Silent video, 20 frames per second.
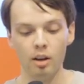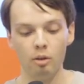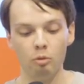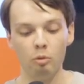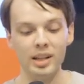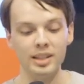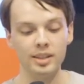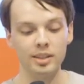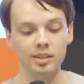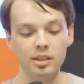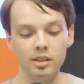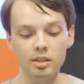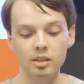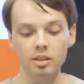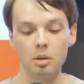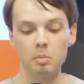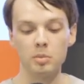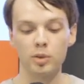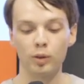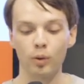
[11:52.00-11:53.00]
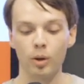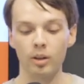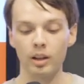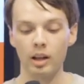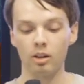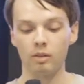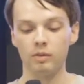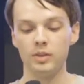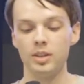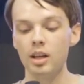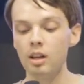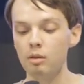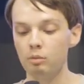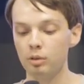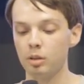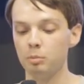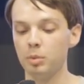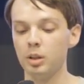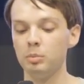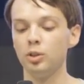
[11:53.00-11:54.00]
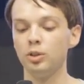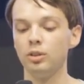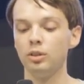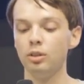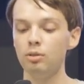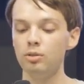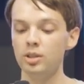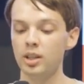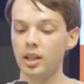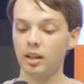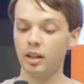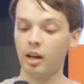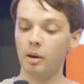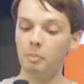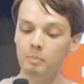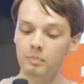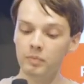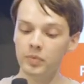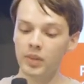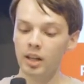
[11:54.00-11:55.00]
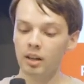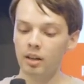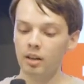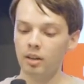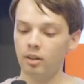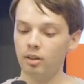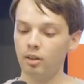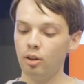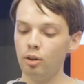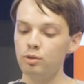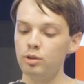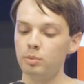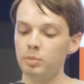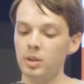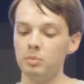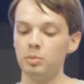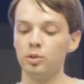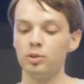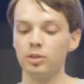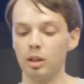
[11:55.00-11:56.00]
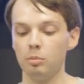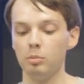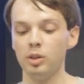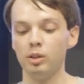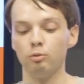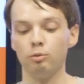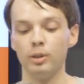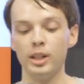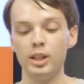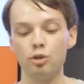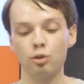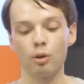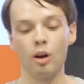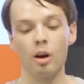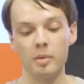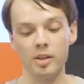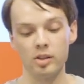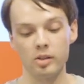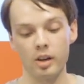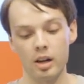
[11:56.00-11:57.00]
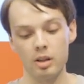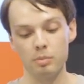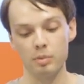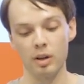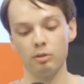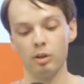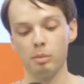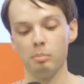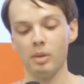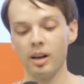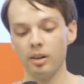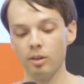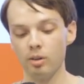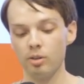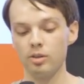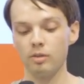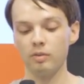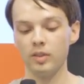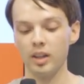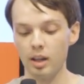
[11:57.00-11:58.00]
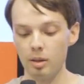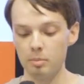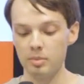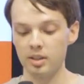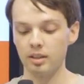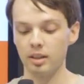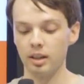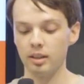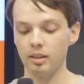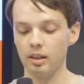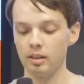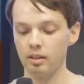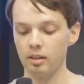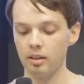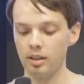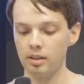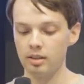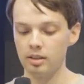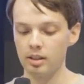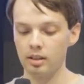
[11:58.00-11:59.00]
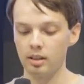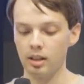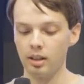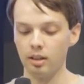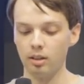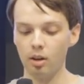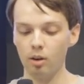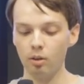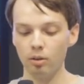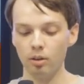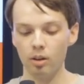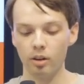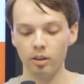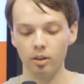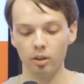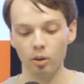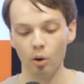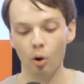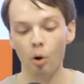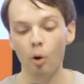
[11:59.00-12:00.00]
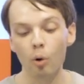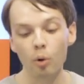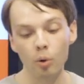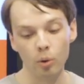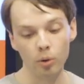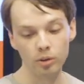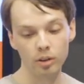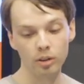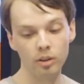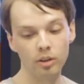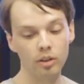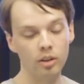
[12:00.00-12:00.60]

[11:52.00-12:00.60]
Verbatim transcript: When systems fall out of date with the people using them, those people can be re-traumatized by reminders of names and identities that they no longer hold.